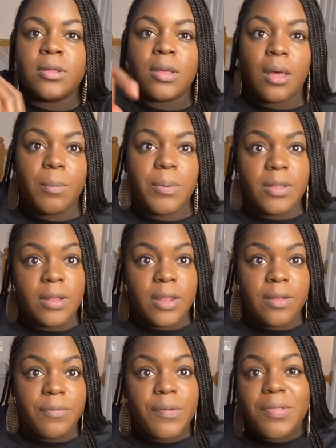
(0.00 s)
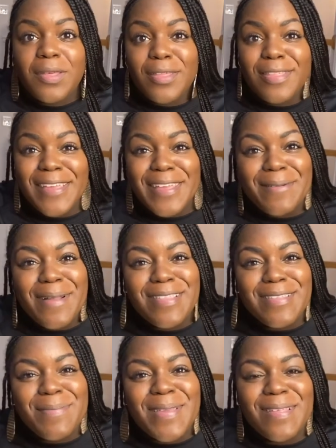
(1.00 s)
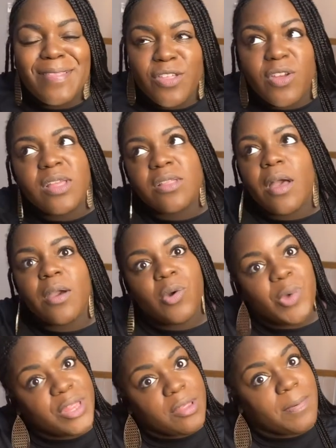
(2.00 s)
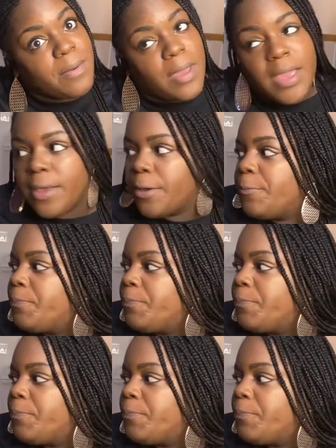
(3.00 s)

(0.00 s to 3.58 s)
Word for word: I'll put the link for the chicken recipe, the chicken taco recipe right here.